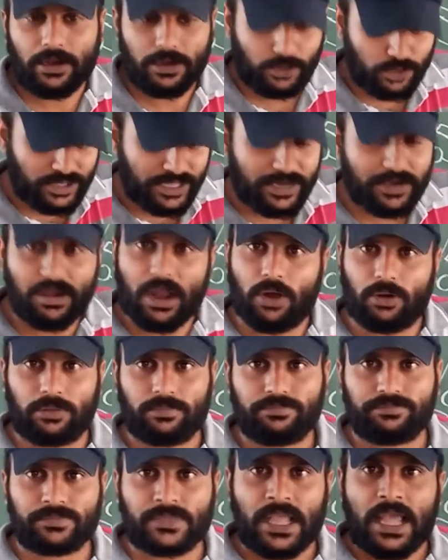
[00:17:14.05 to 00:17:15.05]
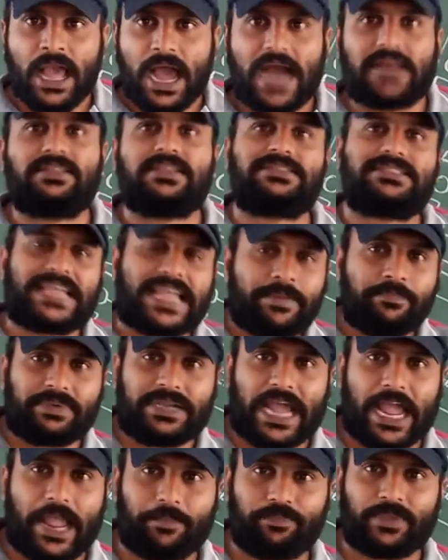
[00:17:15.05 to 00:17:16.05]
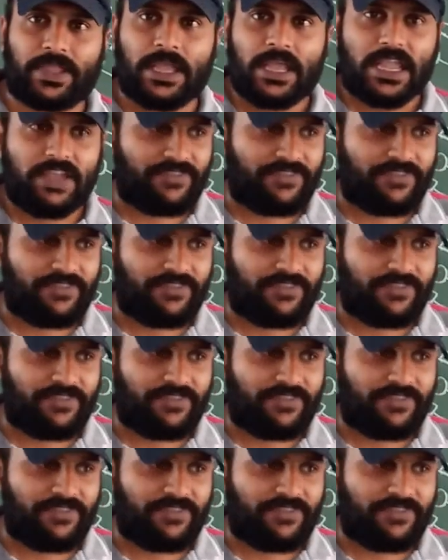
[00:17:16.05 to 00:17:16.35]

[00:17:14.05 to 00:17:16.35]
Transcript: to the ground. At the same time, if an